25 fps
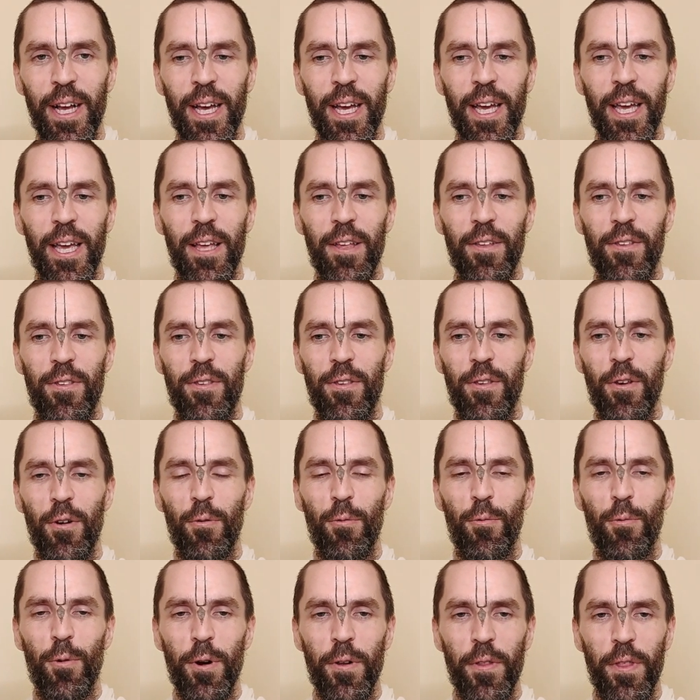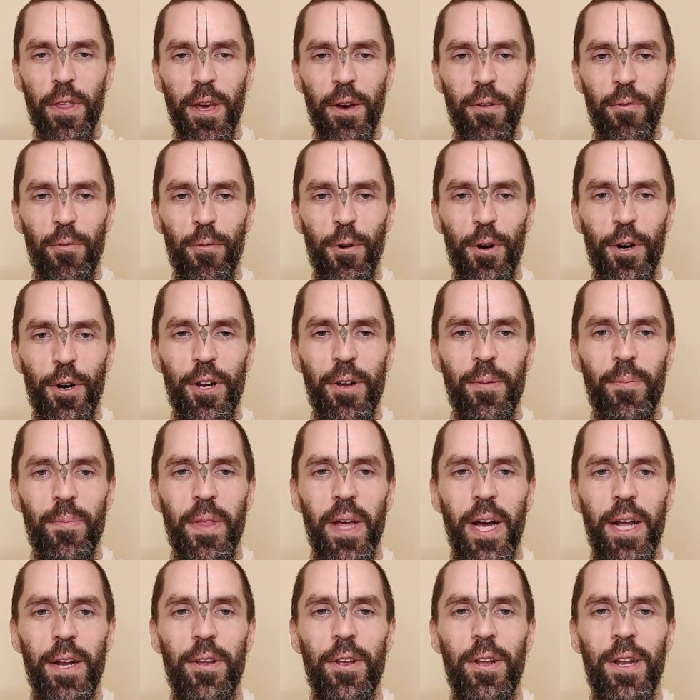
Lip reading: he's so worthy of worship that to